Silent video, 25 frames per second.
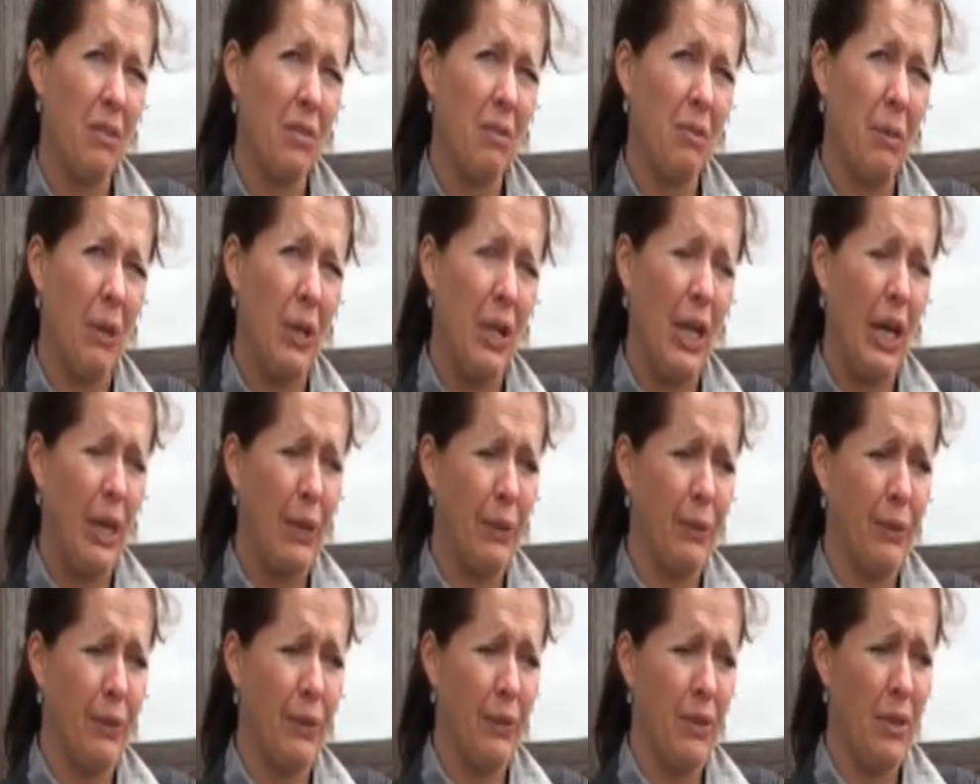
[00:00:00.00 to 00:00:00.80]

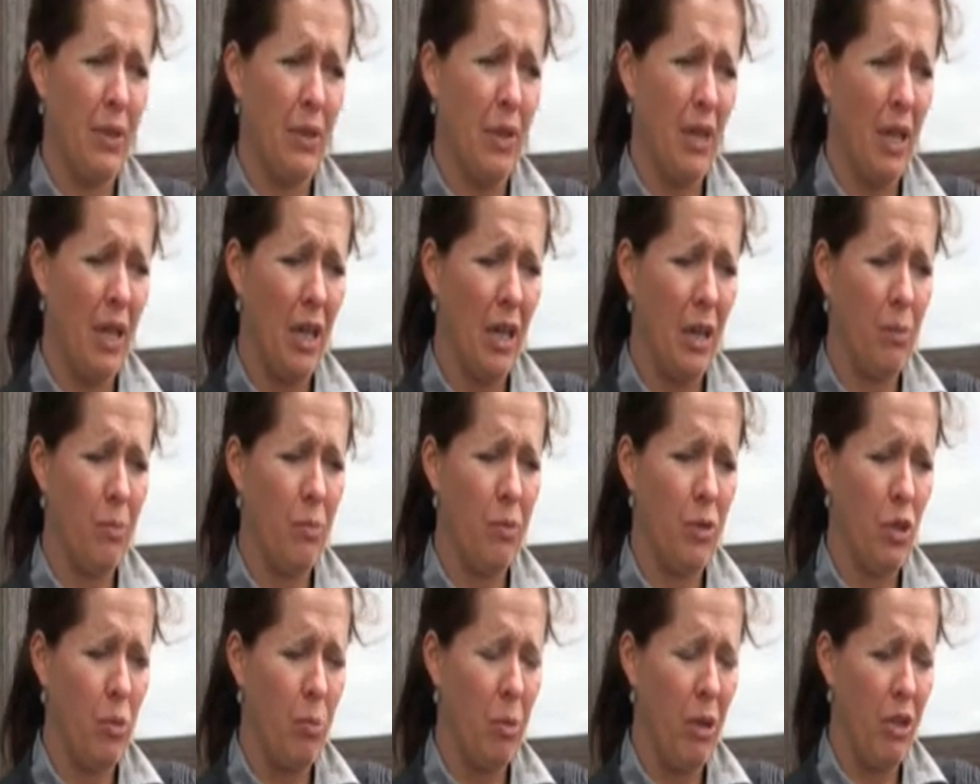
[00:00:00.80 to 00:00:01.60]
without
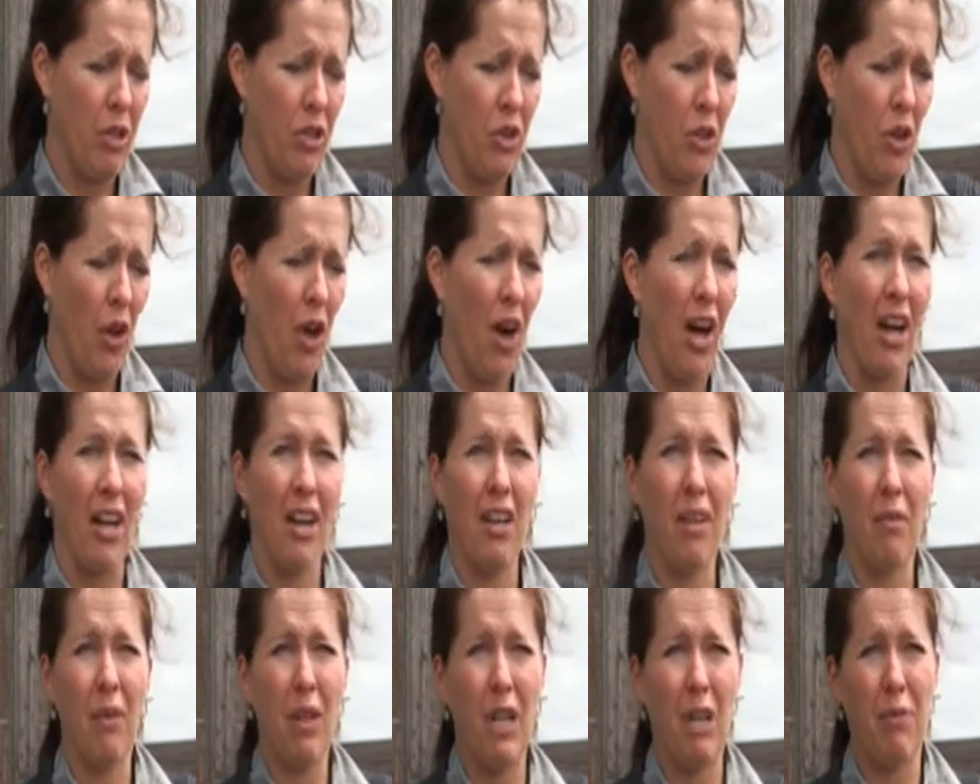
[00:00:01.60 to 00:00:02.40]
too much
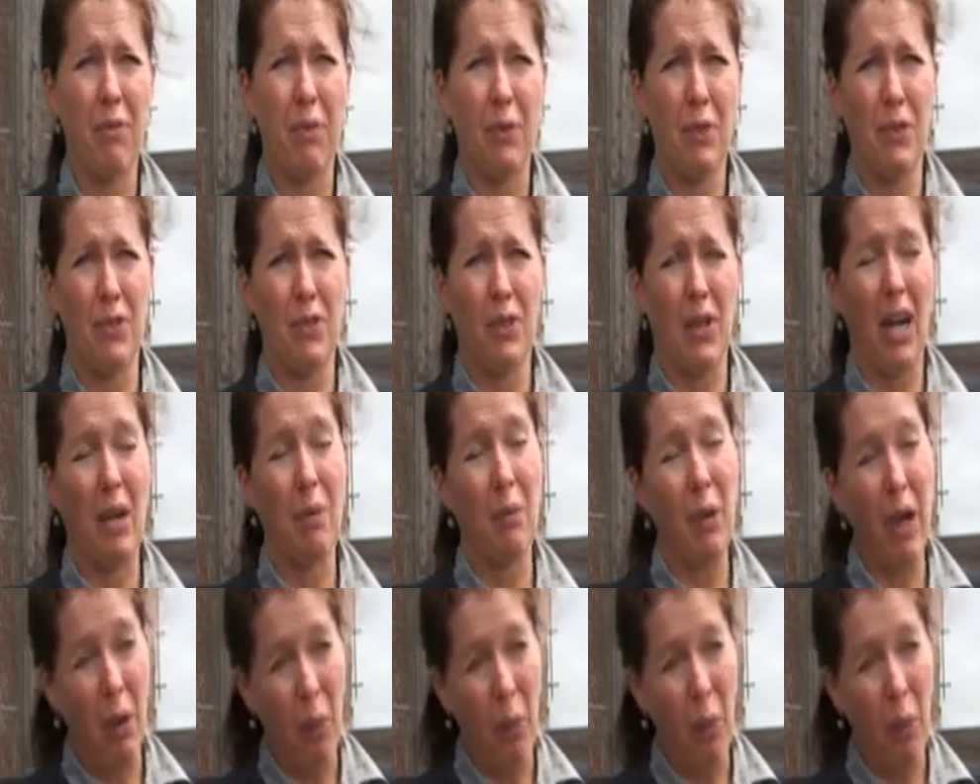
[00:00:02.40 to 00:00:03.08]
thought when I first started.